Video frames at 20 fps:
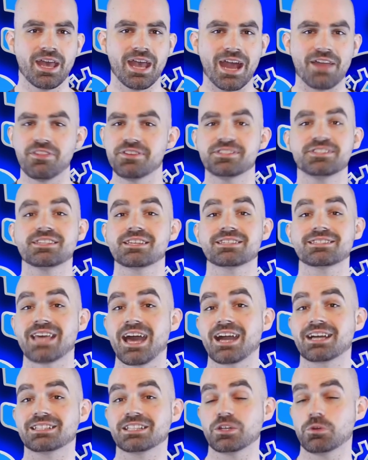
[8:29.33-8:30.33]
And this is
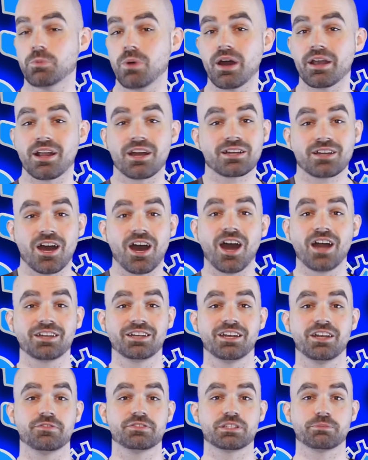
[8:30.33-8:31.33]
exactly what a
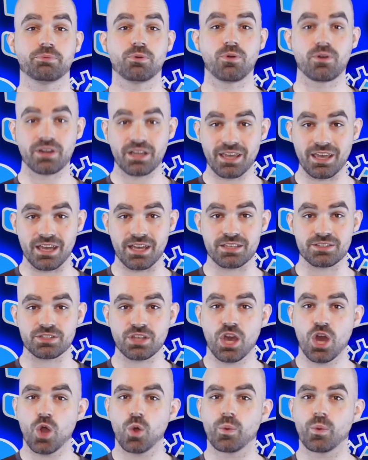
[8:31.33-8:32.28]
cognitive support is.